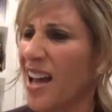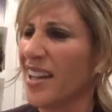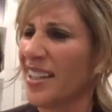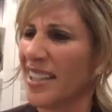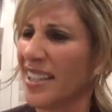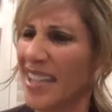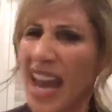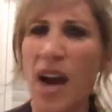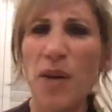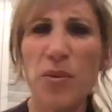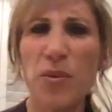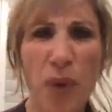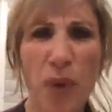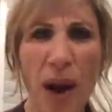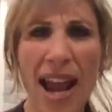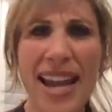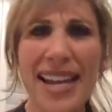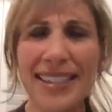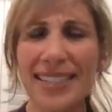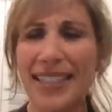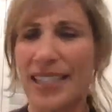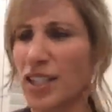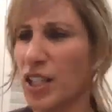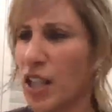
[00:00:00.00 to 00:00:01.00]
yeah,
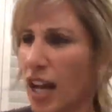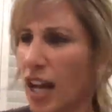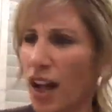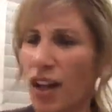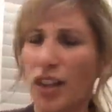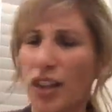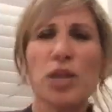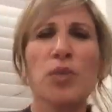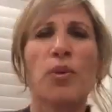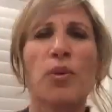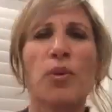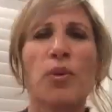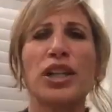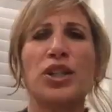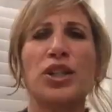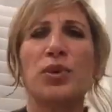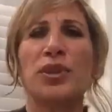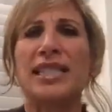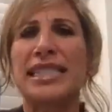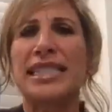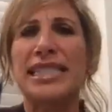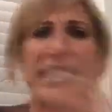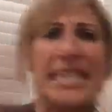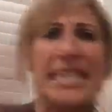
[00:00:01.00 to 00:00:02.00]
right. And all you want to do
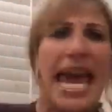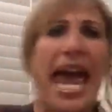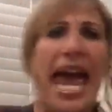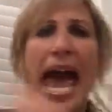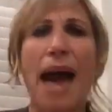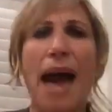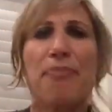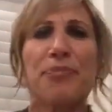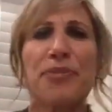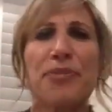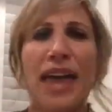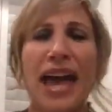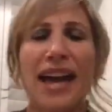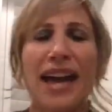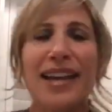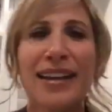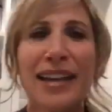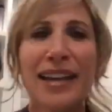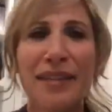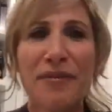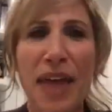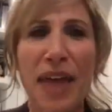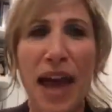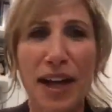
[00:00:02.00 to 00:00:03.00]
is tap
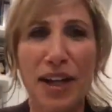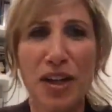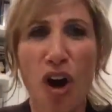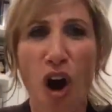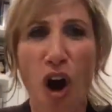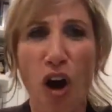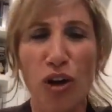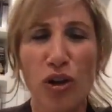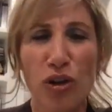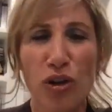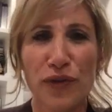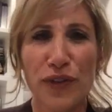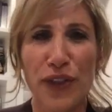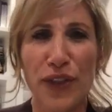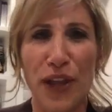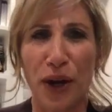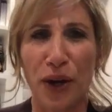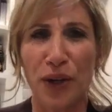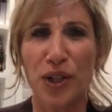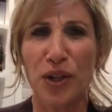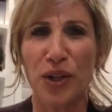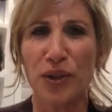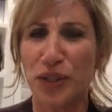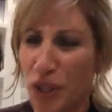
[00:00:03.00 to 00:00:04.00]
that car over there
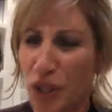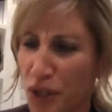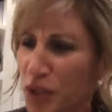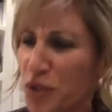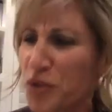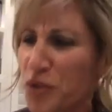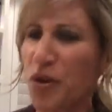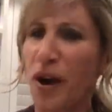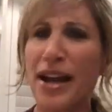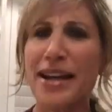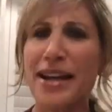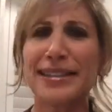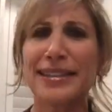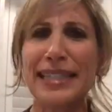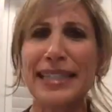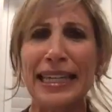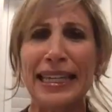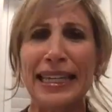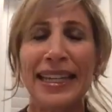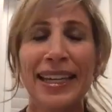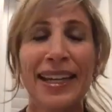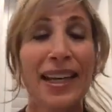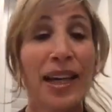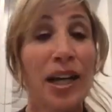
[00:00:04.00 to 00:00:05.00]
and go, you're
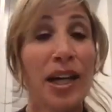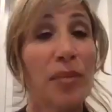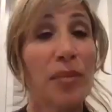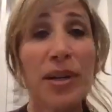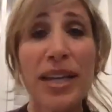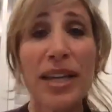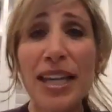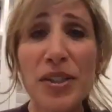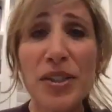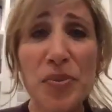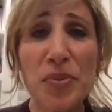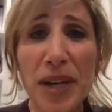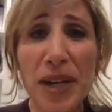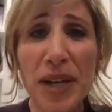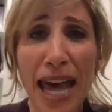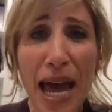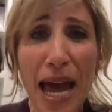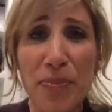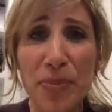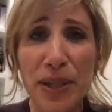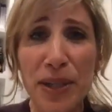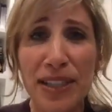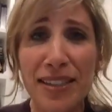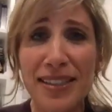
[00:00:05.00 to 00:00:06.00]
crazy. But guess what
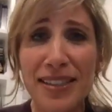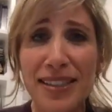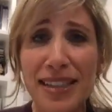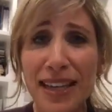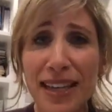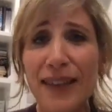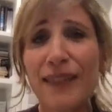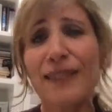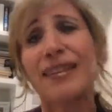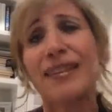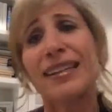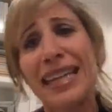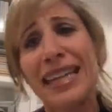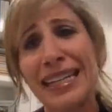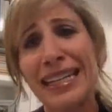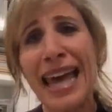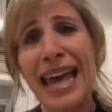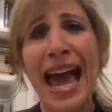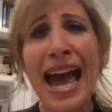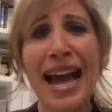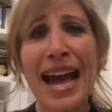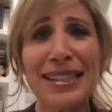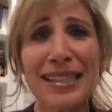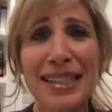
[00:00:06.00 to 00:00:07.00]
happens? Get in an
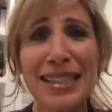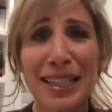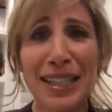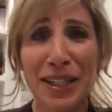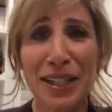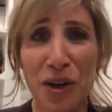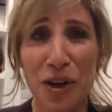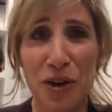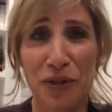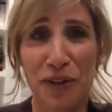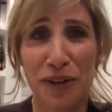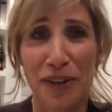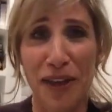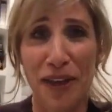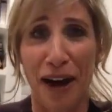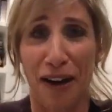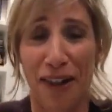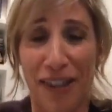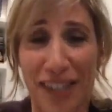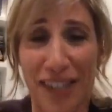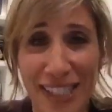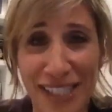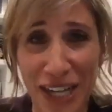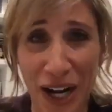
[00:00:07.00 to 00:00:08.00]
accident over
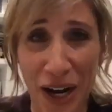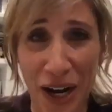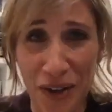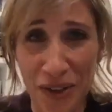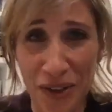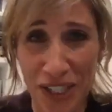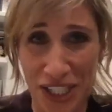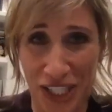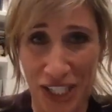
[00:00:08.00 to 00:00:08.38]
there, don't